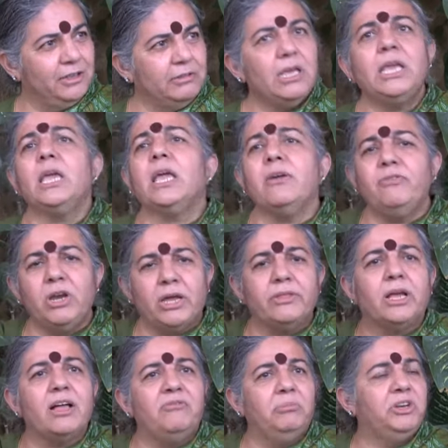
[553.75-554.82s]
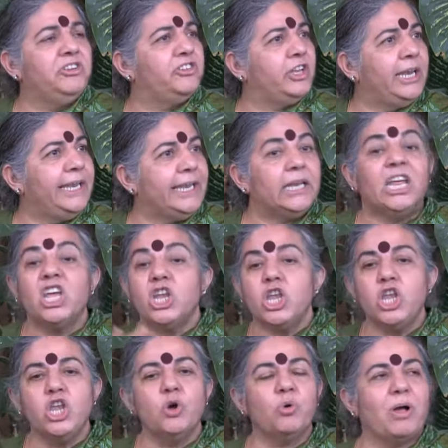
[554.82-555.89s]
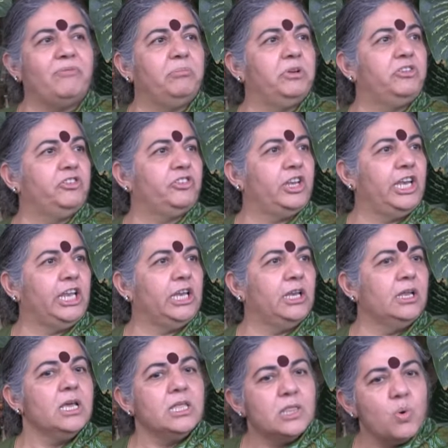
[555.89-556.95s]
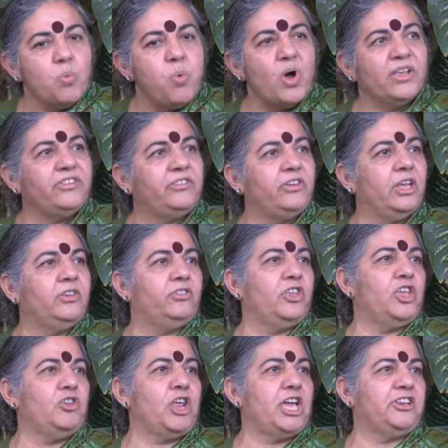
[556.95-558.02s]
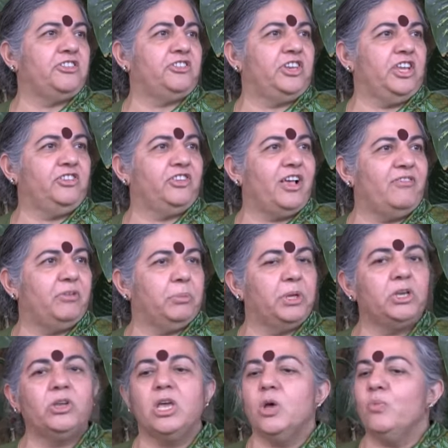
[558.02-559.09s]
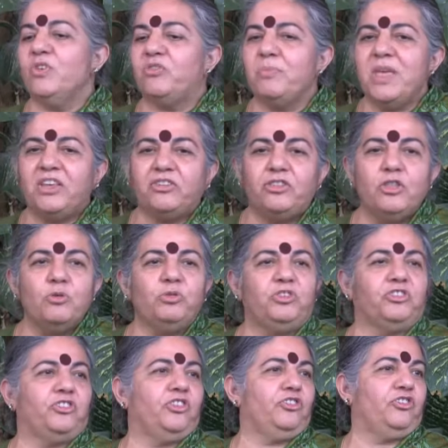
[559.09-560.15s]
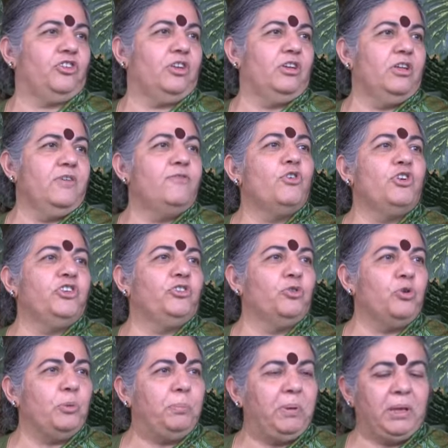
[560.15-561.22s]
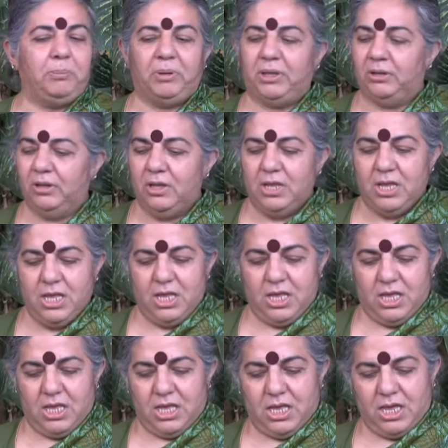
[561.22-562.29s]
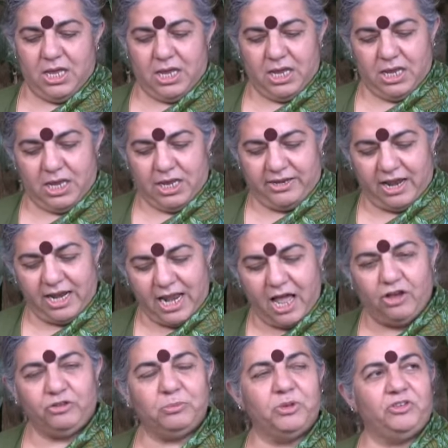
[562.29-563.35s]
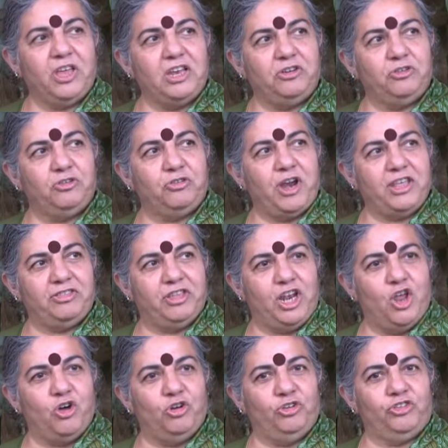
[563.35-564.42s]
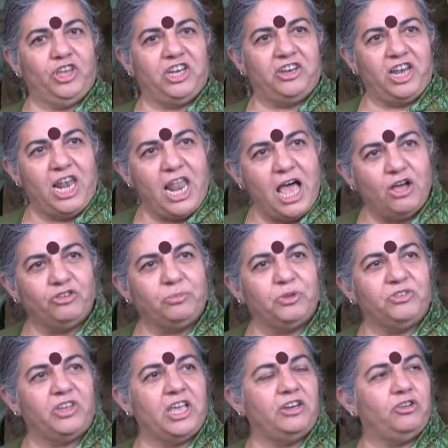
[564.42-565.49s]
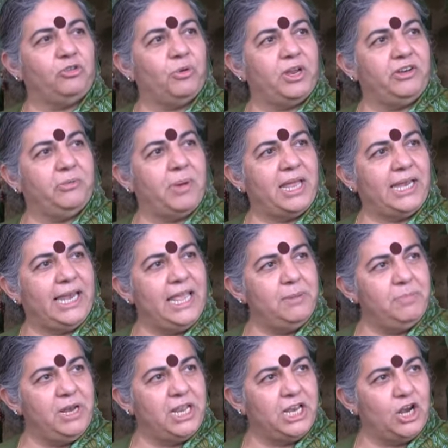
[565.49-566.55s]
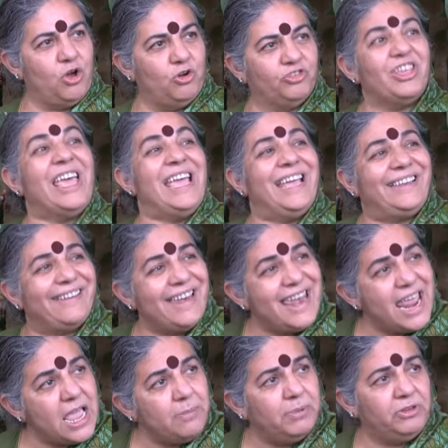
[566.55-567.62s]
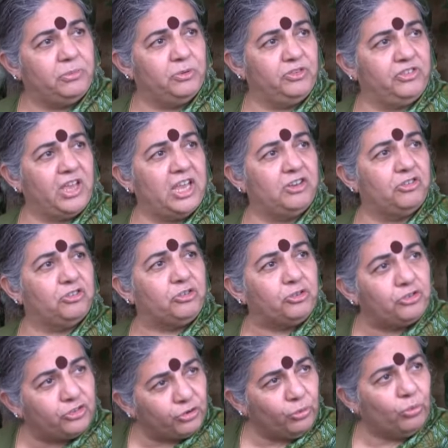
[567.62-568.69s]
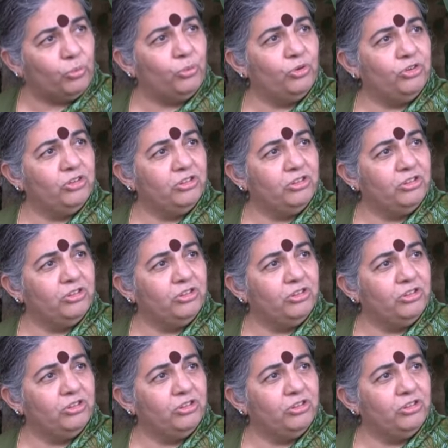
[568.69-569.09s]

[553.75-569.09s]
thinking every other government is clean. No government is clean. The worst is the United States government, which makes no decision for its own people. It allows Monsanto to write the laws. It allows Monsanto to undermine labeling laws. It enables Monsanto to sue